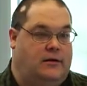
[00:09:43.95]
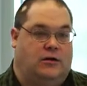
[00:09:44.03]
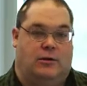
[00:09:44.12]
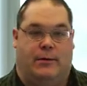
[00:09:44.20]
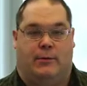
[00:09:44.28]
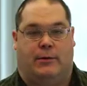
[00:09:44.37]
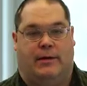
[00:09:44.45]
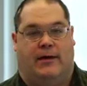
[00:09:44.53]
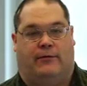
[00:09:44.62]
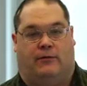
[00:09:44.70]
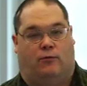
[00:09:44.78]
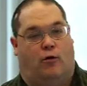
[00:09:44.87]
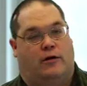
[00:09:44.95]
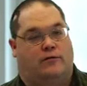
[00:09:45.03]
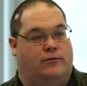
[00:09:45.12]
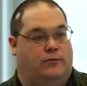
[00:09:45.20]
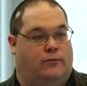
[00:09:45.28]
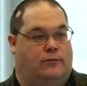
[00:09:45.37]
You may want to be able to work
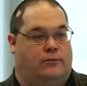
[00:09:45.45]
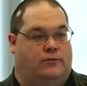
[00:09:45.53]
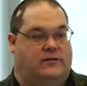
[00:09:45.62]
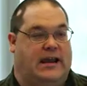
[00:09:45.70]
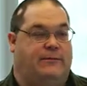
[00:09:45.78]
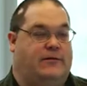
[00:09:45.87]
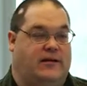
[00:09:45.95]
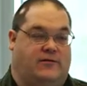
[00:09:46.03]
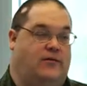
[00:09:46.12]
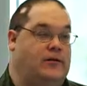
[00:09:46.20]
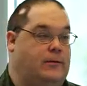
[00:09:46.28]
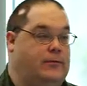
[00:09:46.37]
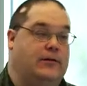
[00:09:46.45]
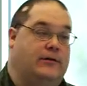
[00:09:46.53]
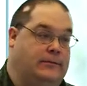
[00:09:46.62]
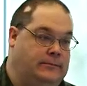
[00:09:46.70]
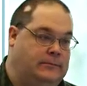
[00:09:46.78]
to save things on the computer.